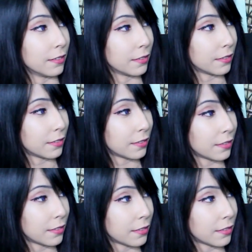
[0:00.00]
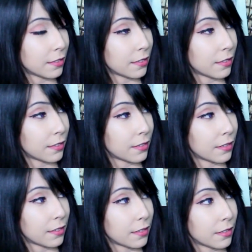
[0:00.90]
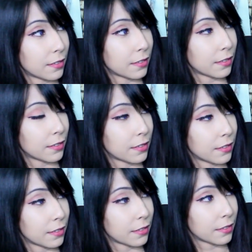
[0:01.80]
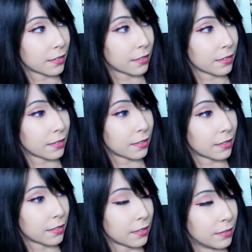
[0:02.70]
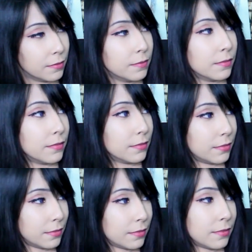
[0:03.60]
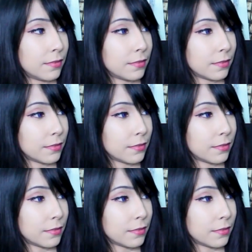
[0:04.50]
(not speaking)